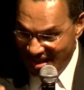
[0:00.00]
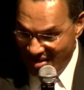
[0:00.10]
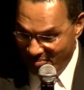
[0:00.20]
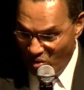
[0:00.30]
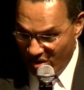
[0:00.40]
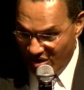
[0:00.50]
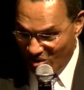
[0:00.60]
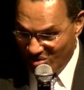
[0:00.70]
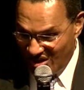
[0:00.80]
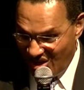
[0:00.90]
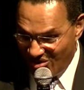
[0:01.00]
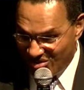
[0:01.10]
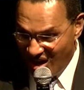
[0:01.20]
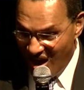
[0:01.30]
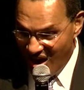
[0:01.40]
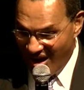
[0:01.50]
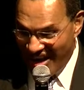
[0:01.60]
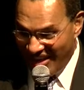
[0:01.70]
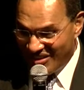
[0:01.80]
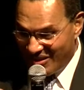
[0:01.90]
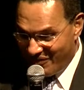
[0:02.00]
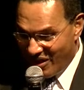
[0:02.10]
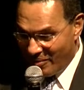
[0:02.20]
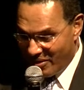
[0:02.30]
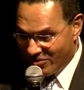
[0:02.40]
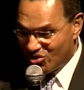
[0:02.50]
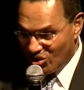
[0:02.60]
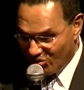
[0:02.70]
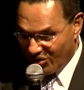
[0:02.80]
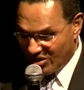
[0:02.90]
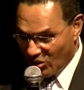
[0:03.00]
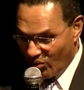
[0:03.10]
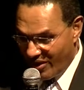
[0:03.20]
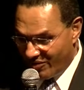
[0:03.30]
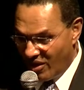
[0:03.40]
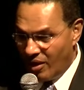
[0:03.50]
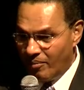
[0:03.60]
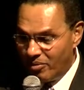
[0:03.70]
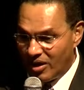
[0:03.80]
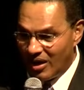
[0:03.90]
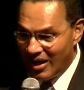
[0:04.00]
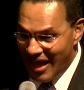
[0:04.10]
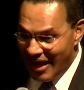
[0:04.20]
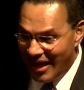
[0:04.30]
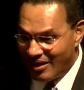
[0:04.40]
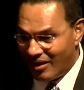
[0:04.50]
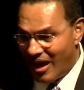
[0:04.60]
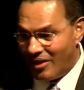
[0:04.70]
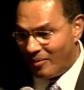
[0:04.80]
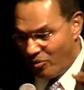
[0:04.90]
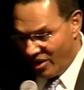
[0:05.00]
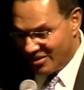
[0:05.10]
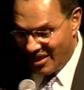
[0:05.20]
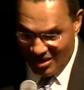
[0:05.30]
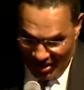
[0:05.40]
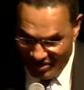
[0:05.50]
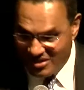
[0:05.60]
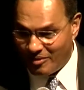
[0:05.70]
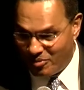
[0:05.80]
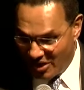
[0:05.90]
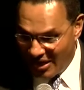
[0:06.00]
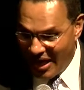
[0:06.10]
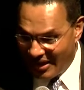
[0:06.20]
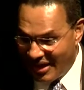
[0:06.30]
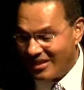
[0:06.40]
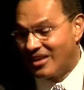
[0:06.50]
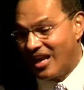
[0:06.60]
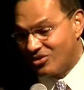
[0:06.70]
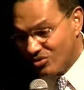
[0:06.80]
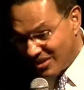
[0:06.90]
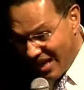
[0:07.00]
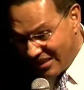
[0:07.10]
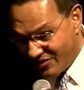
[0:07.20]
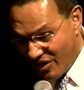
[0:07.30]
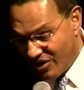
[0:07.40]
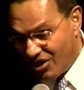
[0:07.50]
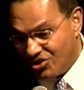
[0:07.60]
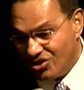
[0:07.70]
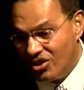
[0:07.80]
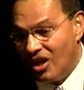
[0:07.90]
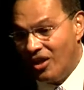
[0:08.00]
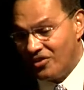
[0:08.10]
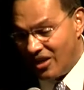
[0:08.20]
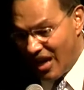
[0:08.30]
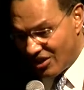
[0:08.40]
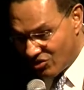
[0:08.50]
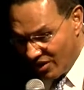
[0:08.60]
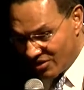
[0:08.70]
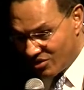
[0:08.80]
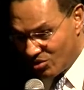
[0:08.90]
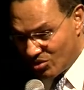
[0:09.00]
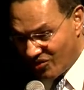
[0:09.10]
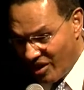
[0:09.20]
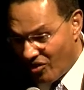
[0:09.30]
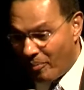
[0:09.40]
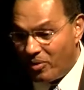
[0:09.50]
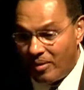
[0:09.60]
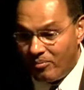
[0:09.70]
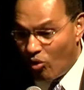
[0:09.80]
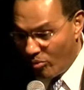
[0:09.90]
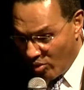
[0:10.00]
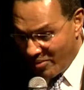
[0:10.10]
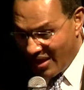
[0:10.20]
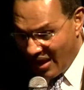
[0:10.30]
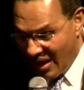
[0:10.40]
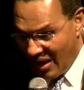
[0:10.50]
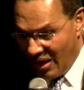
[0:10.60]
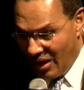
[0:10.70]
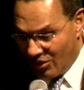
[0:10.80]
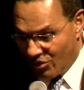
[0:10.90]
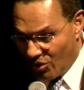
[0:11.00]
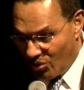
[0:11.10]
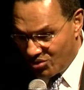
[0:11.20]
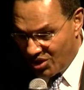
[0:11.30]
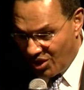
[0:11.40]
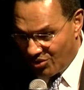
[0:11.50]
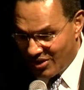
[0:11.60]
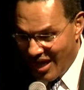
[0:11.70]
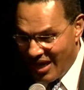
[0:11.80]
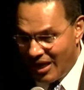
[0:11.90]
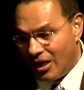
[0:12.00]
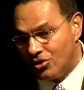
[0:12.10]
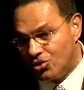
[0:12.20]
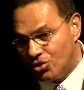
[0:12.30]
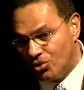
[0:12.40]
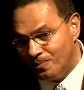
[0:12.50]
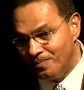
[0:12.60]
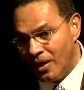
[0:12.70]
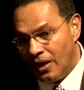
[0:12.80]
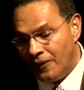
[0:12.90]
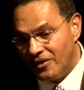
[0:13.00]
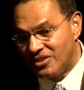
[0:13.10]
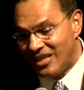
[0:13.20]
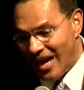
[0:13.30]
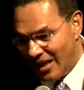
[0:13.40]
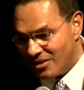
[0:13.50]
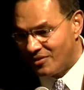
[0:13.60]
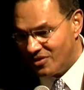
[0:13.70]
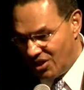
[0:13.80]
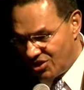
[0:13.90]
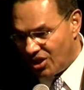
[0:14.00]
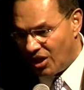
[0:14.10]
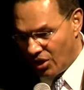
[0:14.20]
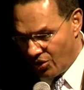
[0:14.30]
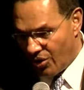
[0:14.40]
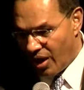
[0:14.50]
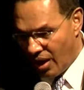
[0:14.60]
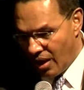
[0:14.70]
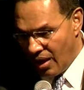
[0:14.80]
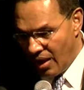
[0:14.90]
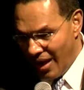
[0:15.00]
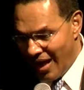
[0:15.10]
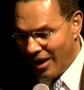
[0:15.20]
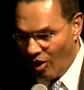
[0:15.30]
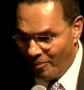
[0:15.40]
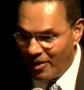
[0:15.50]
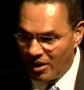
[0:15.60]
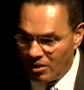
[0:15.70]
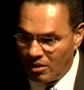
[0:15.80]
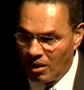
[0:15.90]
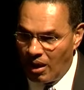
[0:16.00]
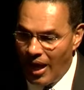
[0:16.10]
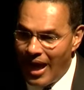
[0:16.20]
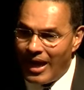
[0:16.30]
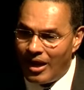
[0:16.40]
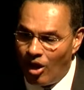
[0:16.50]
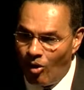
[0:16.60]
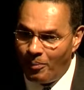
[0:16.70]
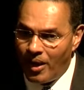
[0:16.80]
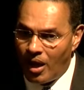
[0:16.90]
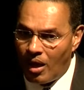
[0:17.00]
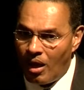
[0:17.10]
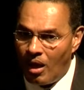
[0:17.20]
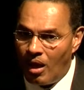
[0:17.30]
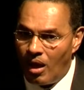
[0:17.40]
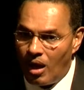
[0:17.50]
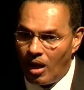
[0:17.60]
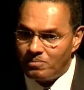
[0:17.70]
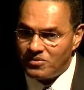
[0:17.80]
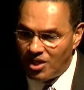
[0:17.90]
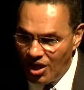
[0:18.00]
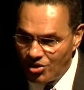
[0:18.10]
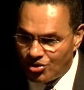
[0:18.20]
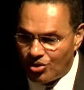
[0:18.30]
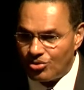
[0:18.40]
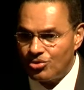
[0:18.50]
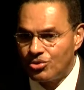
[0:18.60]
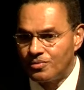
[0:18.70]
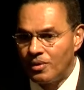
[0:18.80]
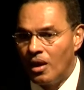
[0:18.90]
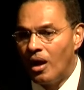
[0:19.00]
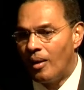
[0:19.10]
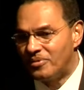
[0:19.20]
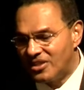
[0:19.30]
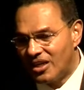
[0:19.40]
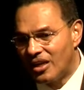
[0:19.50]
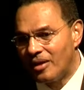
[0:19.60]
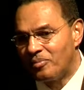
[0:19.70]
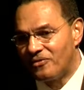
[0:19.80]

how important those years are in the development of children. So we have put a lot in, and the president and others have put a lot in that. The National Science Foundation, the National Institutes of Health are putting more and more money into those years and into the science of teaching and learning and helping and helping uh, teachers, uh, particularly